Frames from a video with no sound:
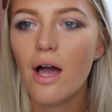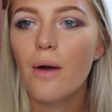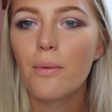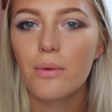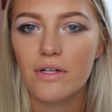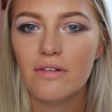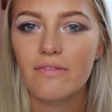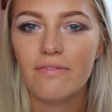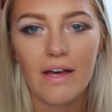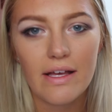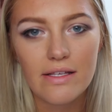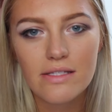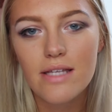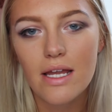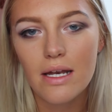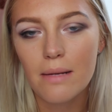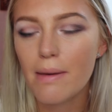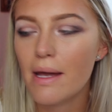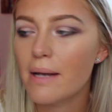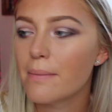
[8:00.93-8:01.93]
I would
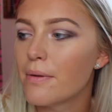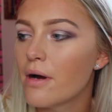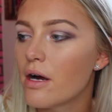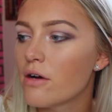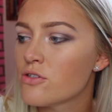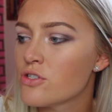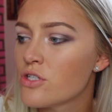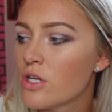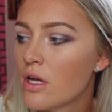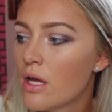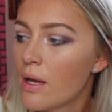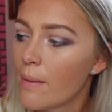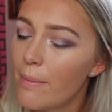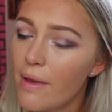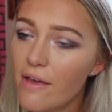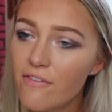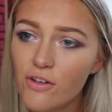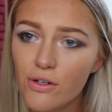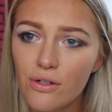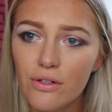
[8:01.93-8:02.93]
invest in a better brush,
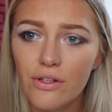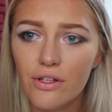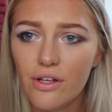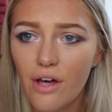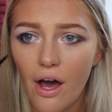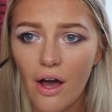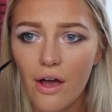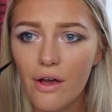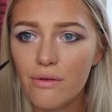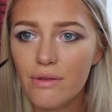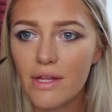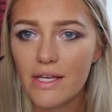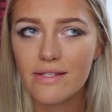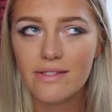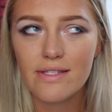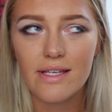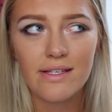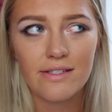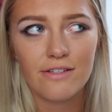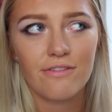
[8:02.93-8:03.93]
but if you're on the go,
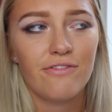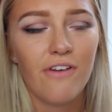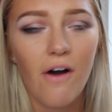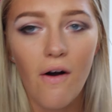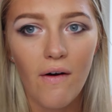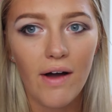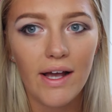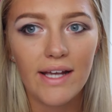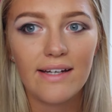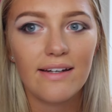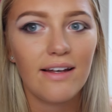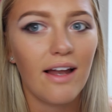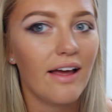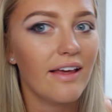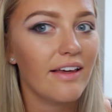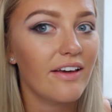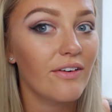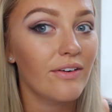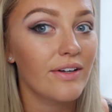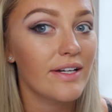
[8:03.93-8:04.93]
this is fine.
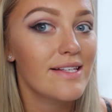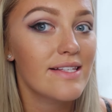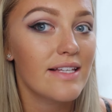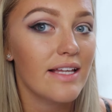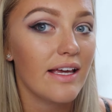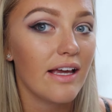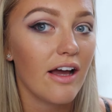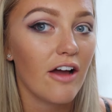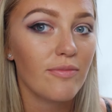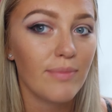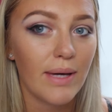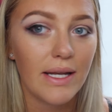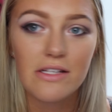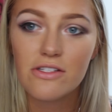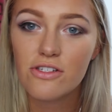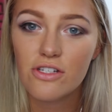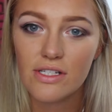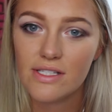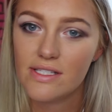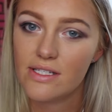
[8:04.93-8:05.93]
Like, honestly, I've
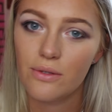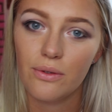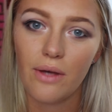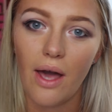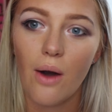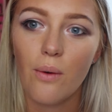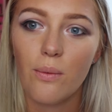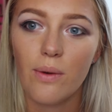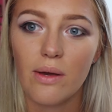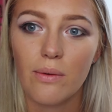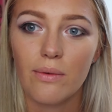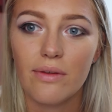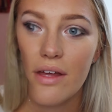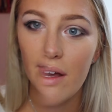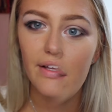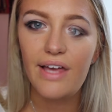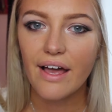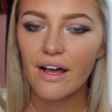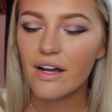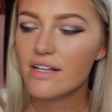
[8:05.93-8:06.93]
managed to still get a wing with
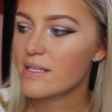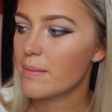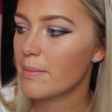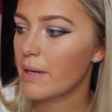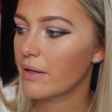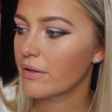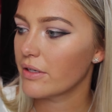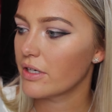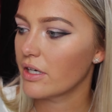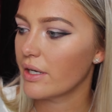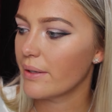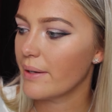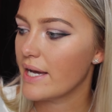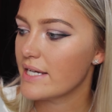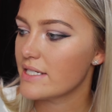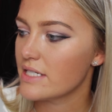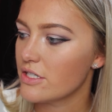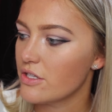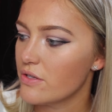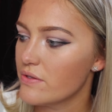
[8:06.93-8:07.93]
it. Okay guys, I'm now gonna go
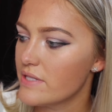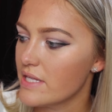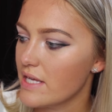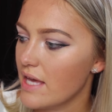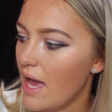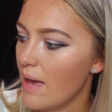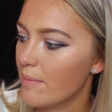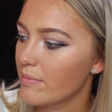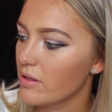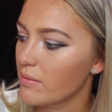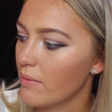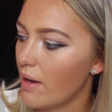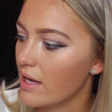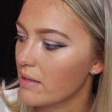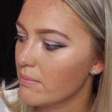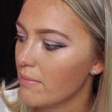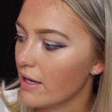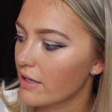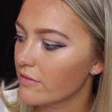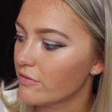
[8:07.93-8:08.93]
ahead and use the
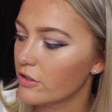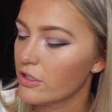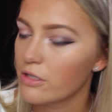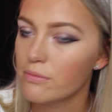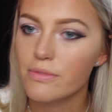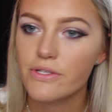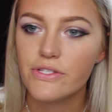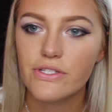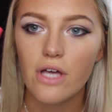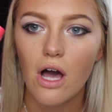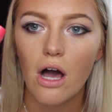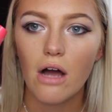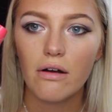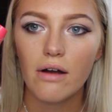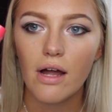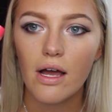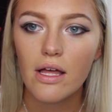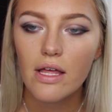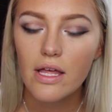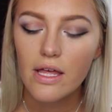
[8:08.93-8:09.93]
MUA Mega Volume
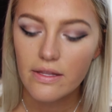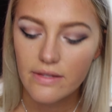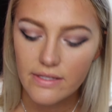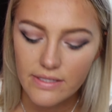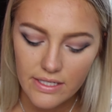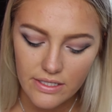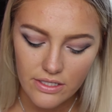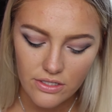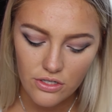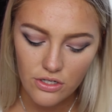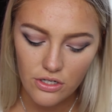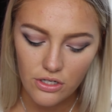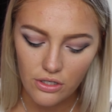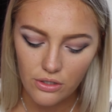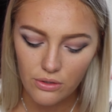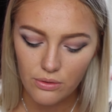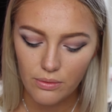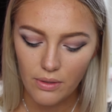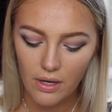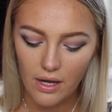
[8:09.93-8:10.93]
Mascara. This is a
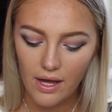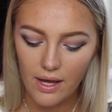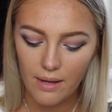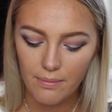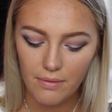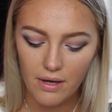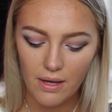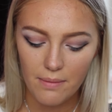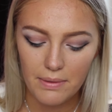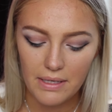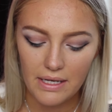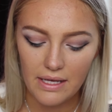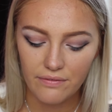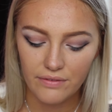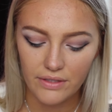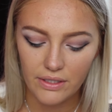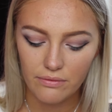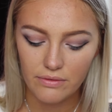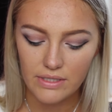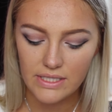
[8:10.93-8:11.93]
new, I
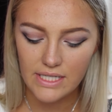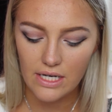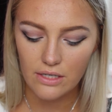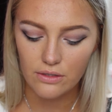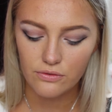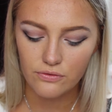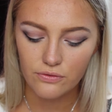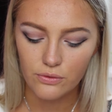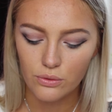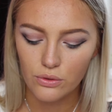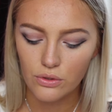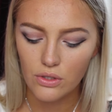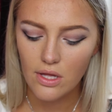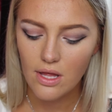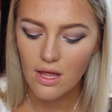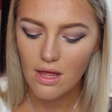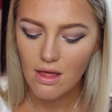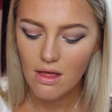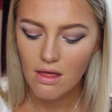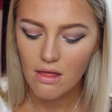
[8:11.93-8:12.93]
believe, and it retailed for
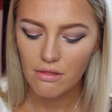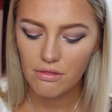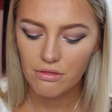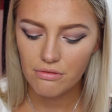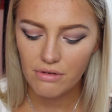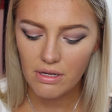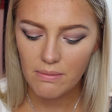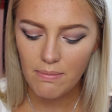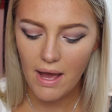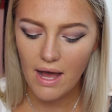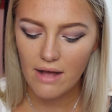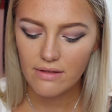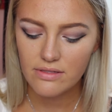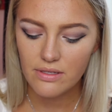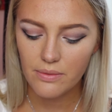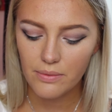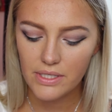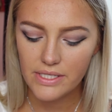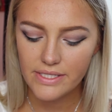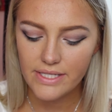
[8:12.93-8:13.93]

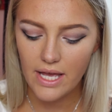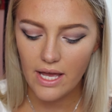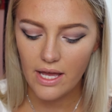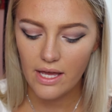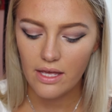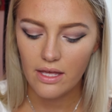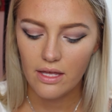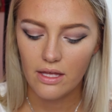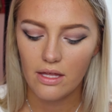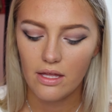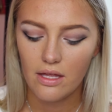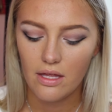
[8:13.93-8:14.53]
£3, I wanna say.